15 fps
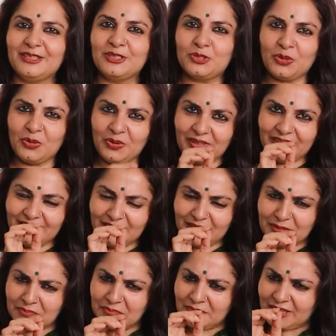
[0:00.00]
So
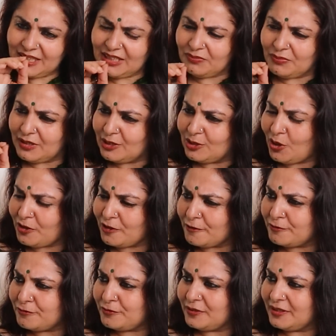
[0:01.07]
even a lot
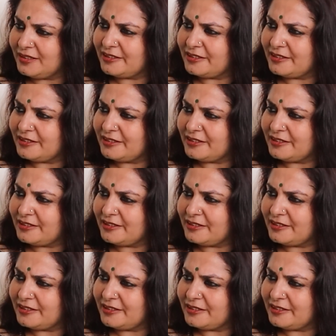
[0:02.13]
of